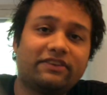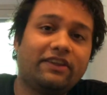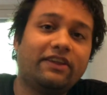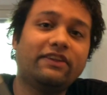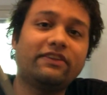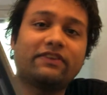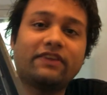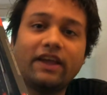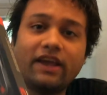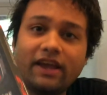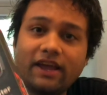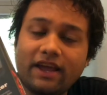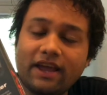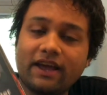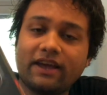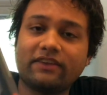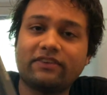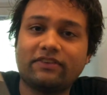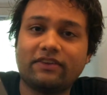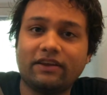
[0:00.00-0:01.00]
is
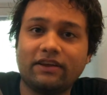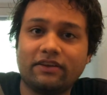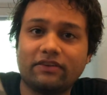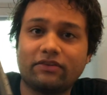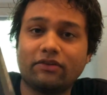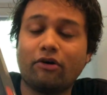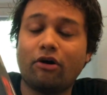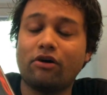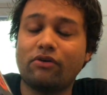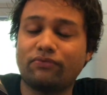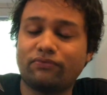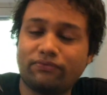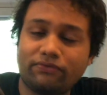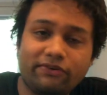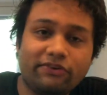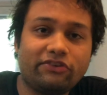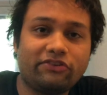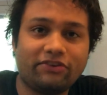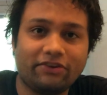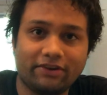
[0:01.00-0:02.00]
ASA's
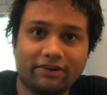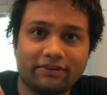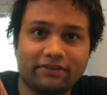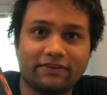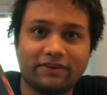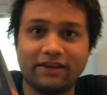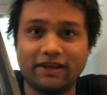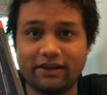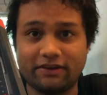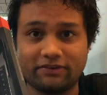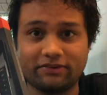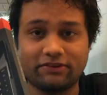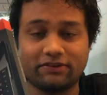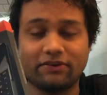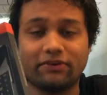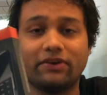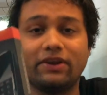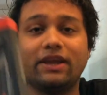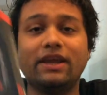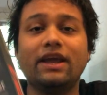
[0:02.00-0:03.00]
official
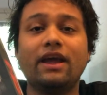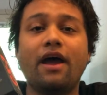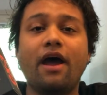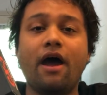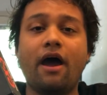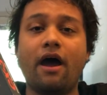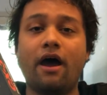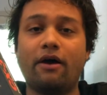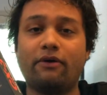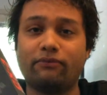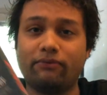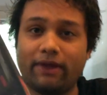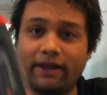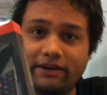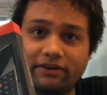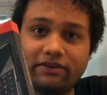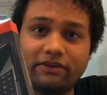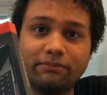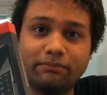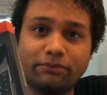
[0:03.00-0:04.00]
CX3
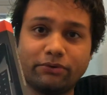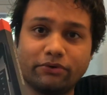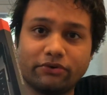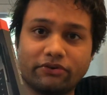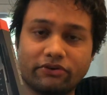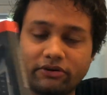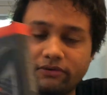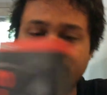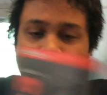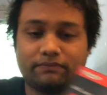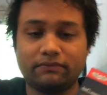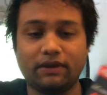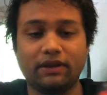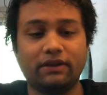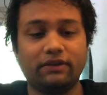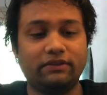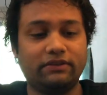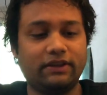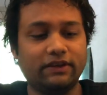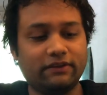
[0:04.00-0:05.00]
flight computer.
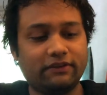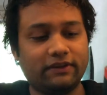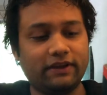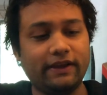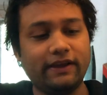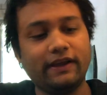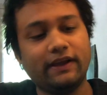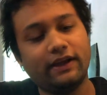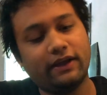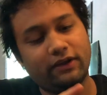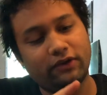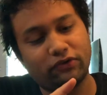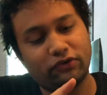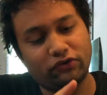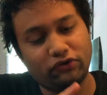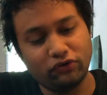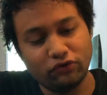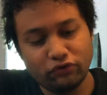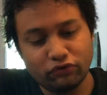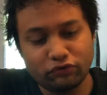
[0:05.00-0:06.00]
This thing is
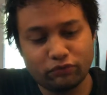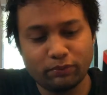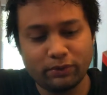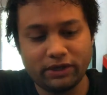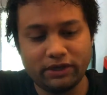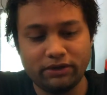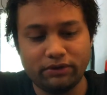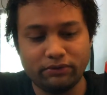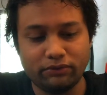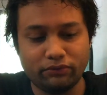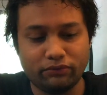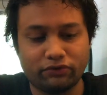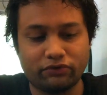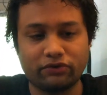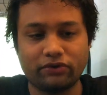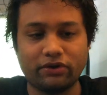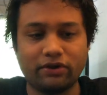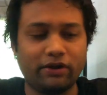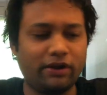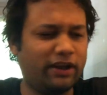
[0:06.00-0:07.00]
usually
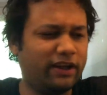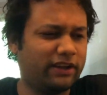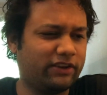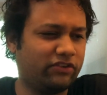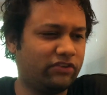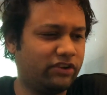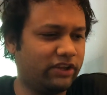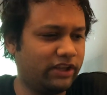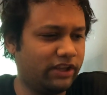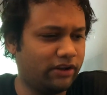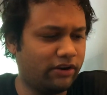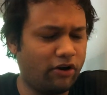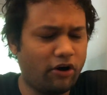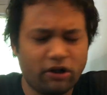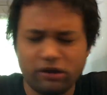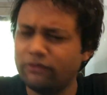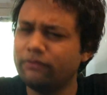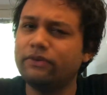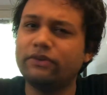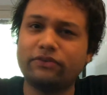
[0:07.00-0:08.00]
used, actually
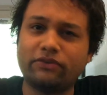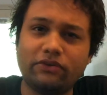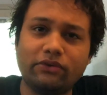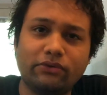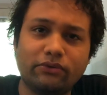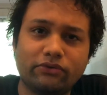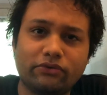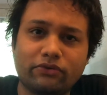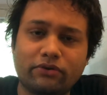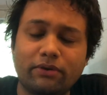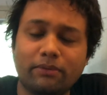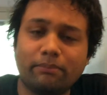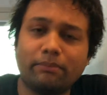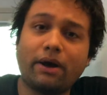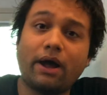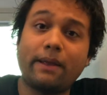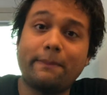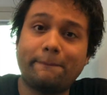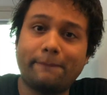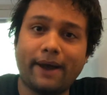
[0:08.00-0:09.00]
always used
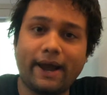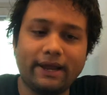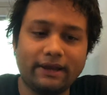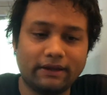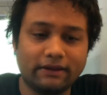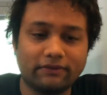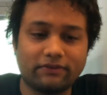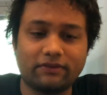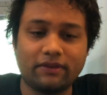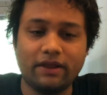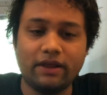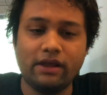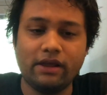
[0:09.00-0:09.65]
by pilots.